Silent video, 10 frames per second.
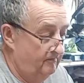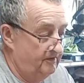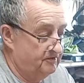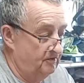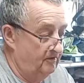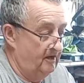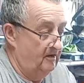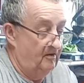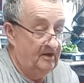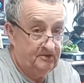
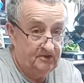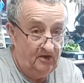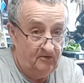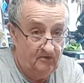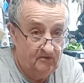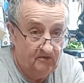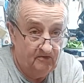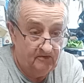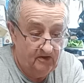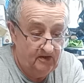there like so.
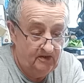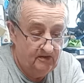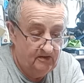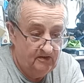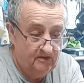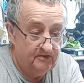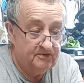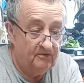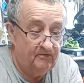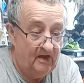Okay,
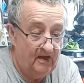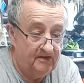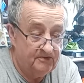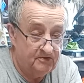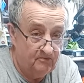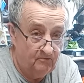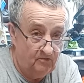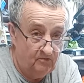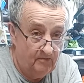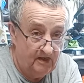so that
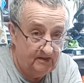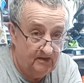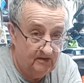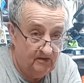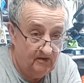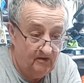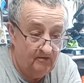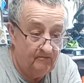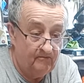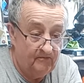will make
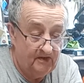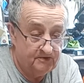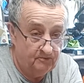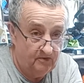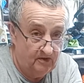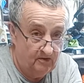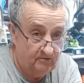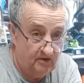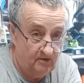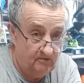that's what the
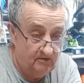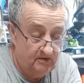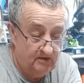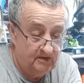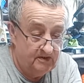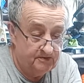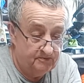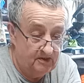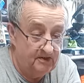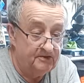loco is
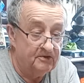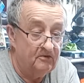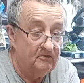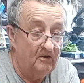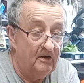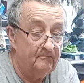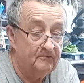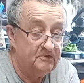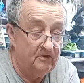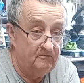beginning to look like.
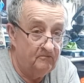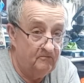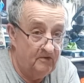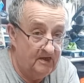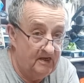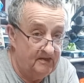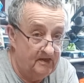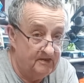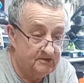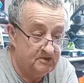So we're getting
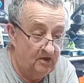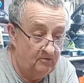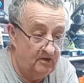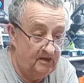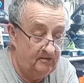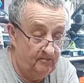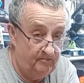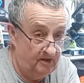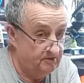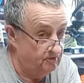there slowly
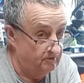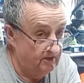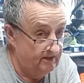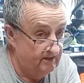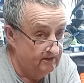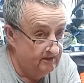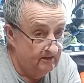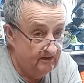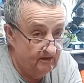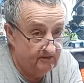but surely.
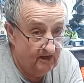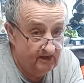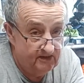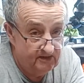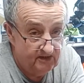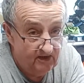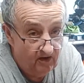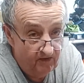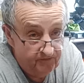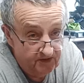Okay, and
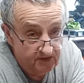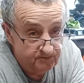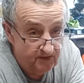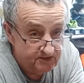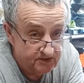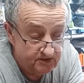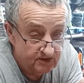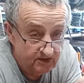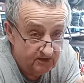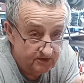I think it's best to
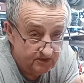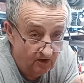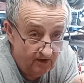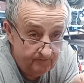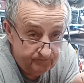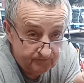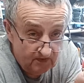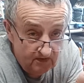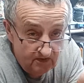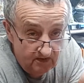take your time
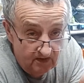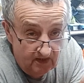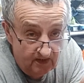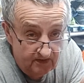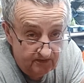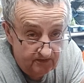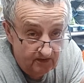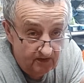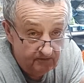and